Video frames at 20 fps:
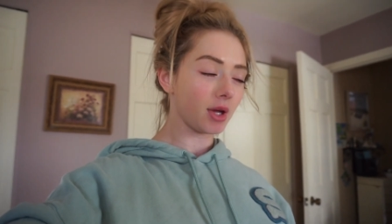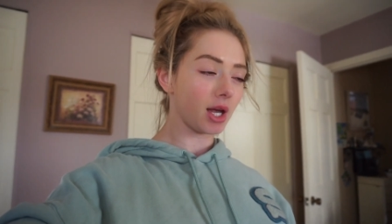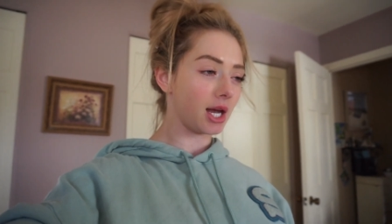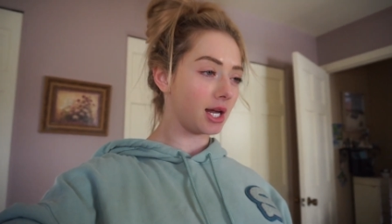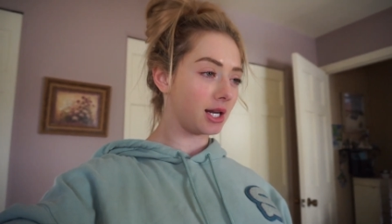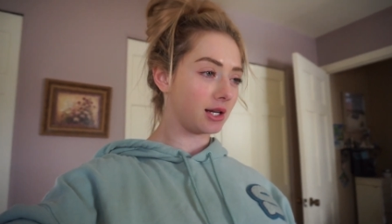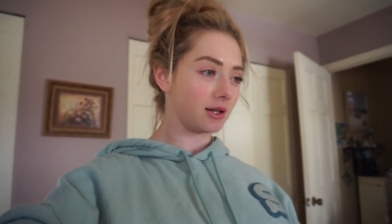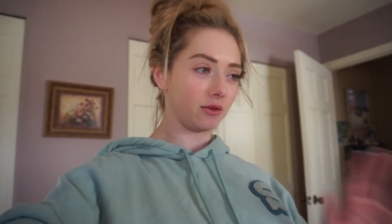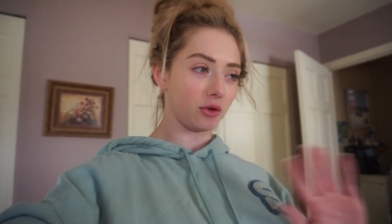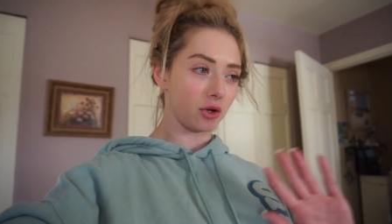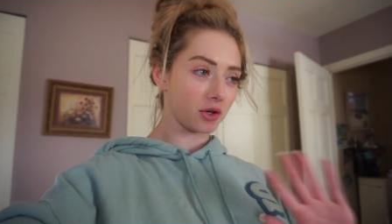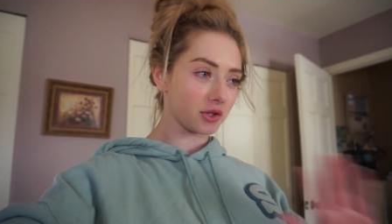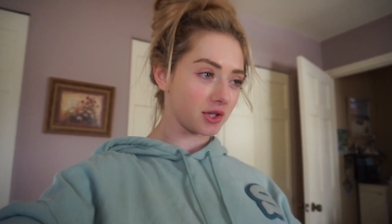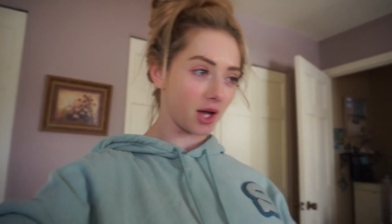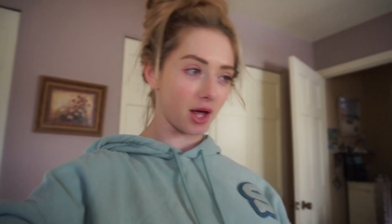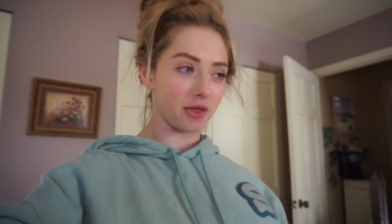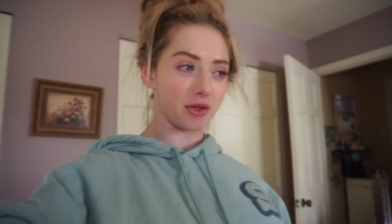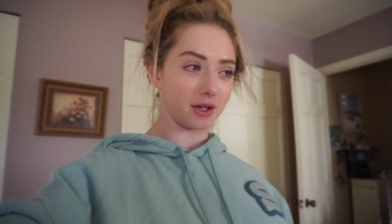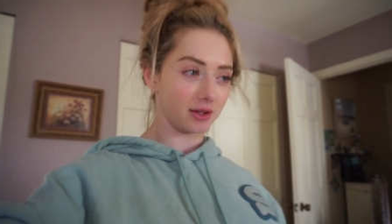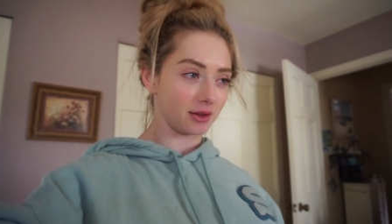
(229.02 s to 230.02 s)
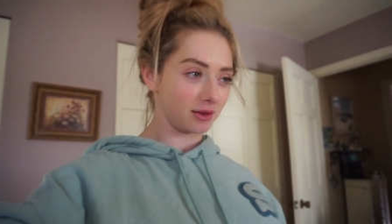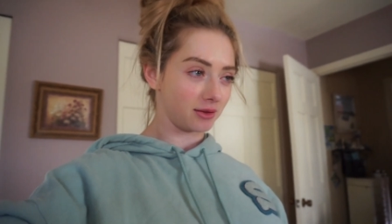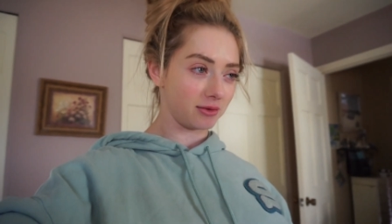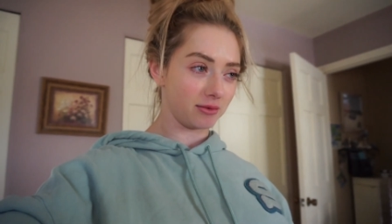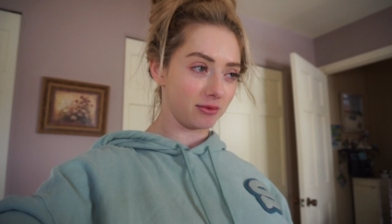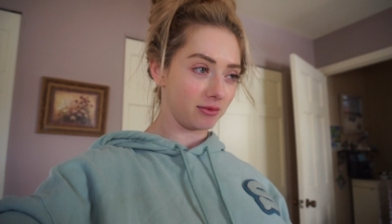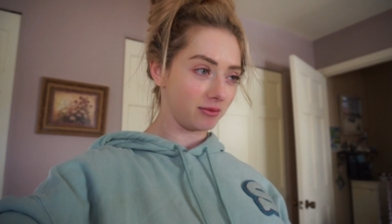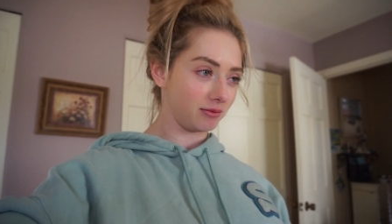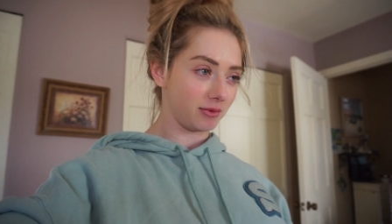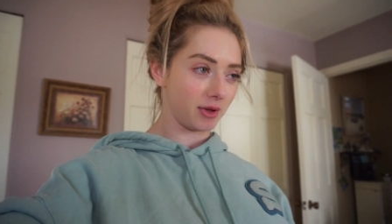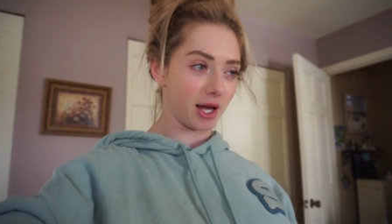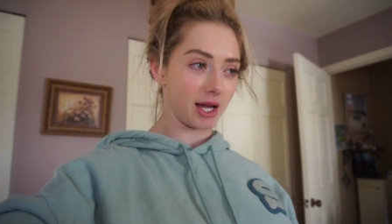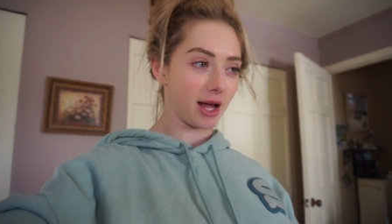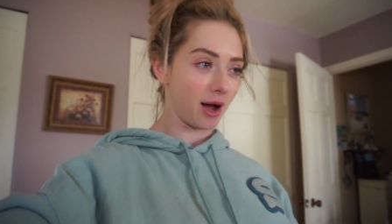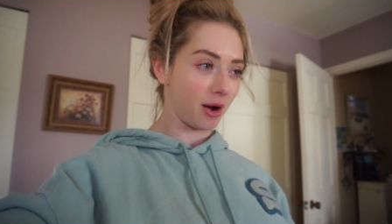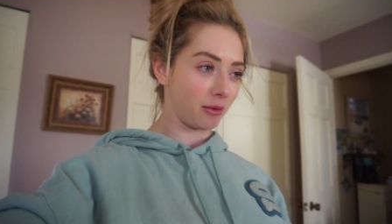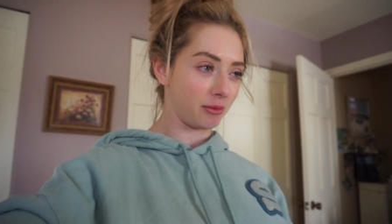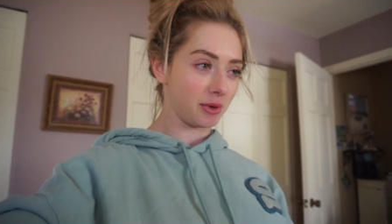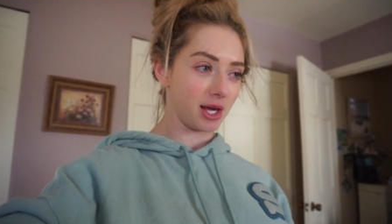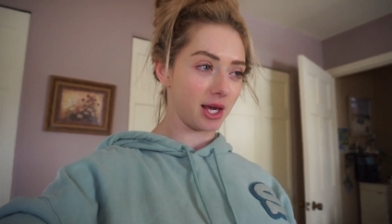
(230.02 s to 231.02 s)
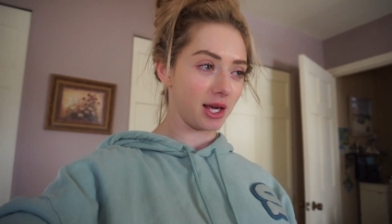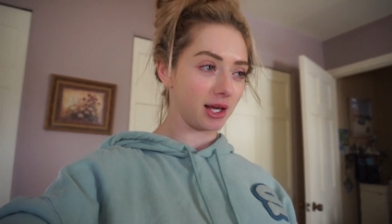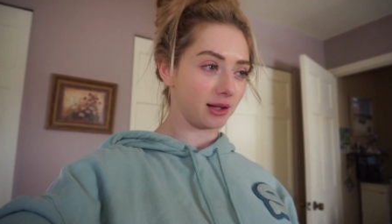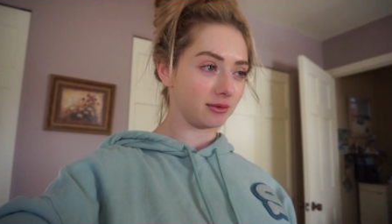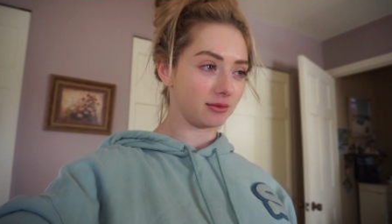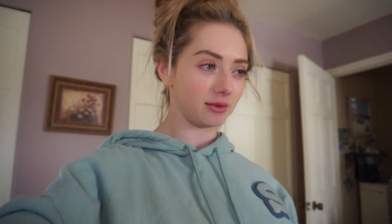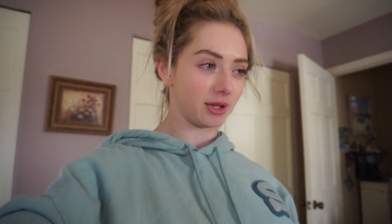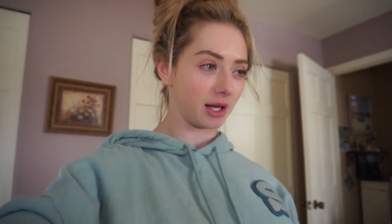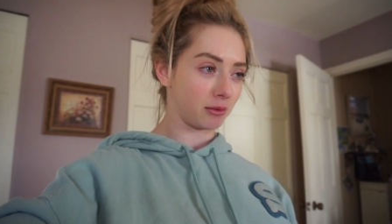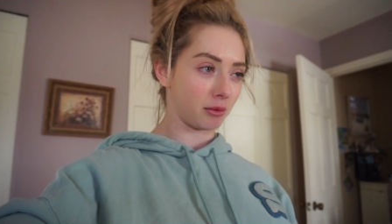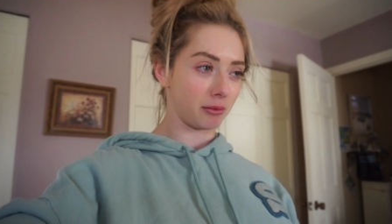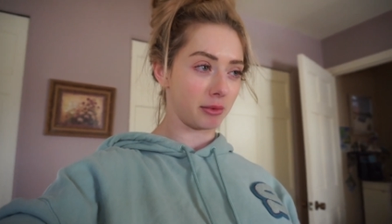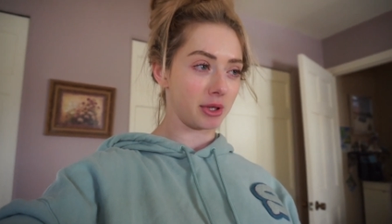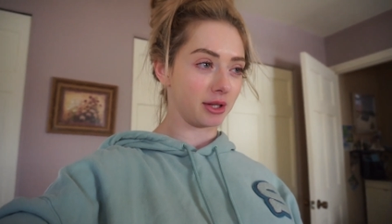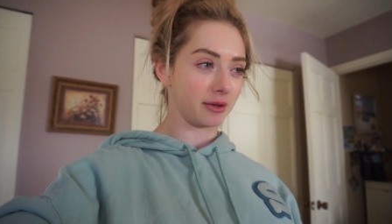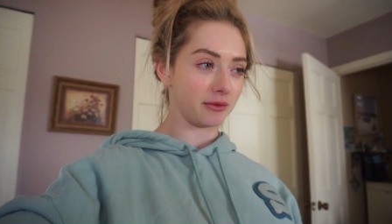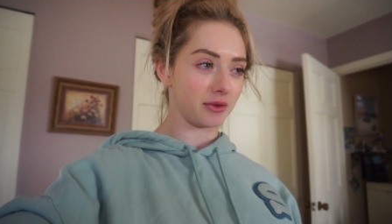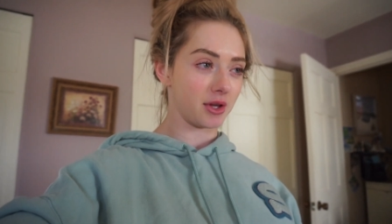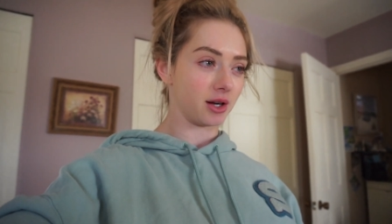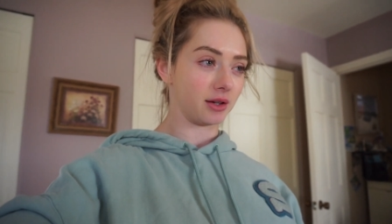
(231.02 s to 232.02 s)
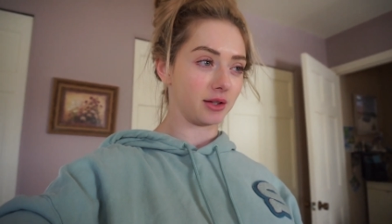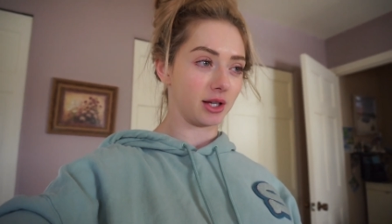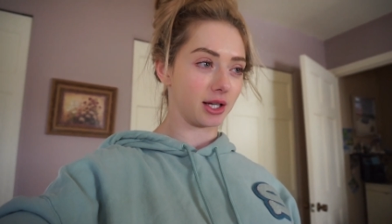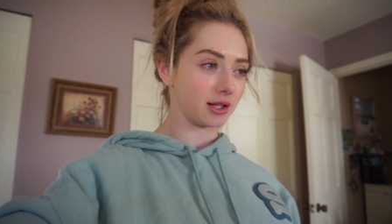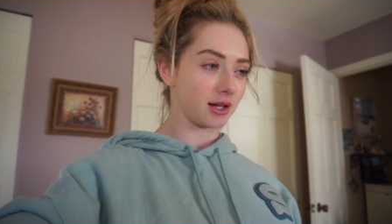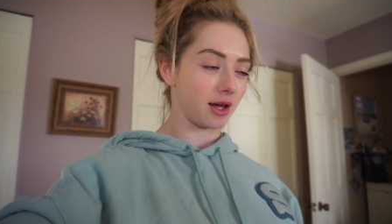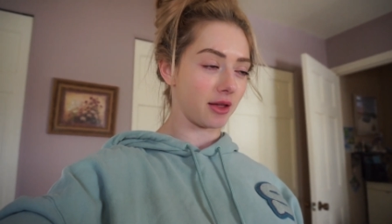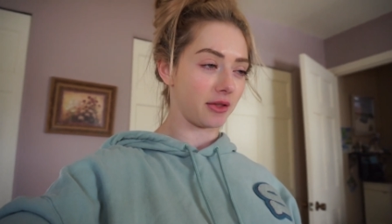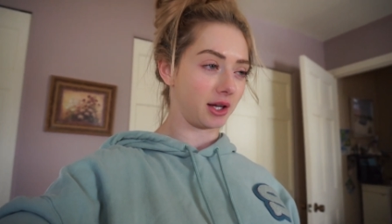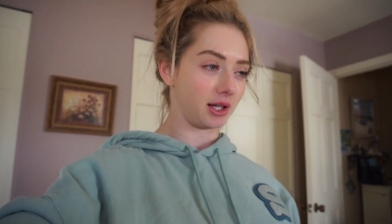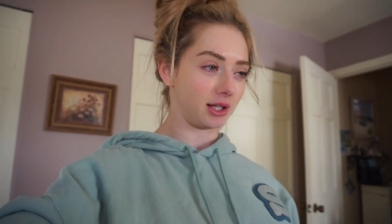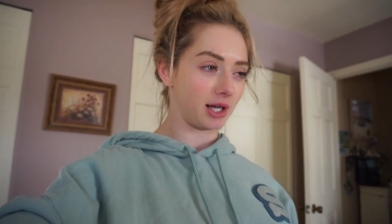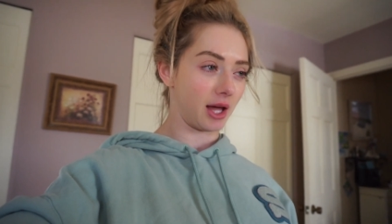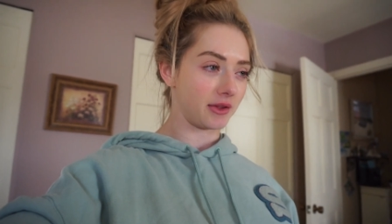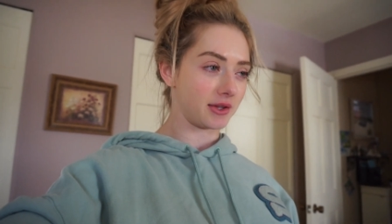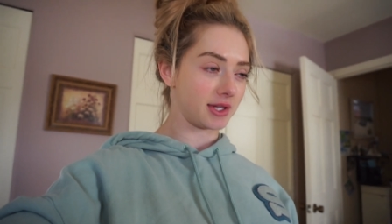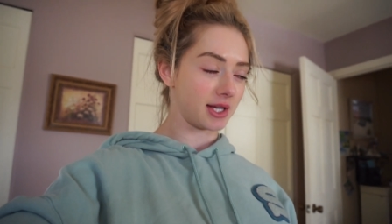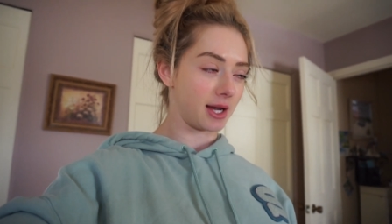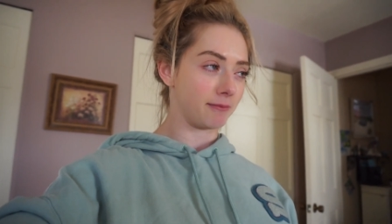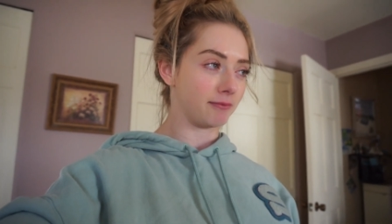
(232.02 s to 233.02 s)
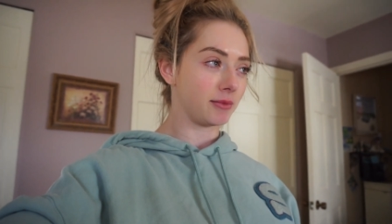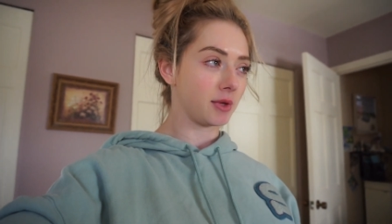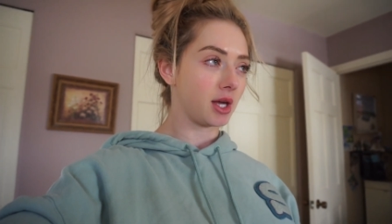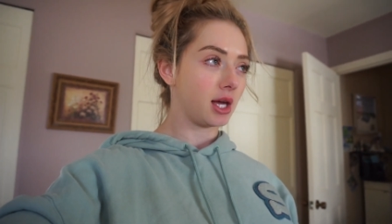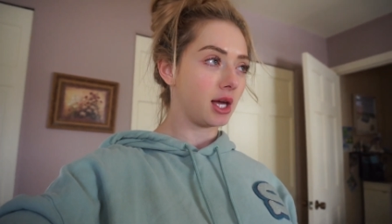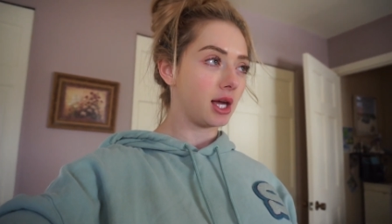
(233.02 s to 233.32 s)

It looks nothing like how we, like when we lived there, like nothing, not the same.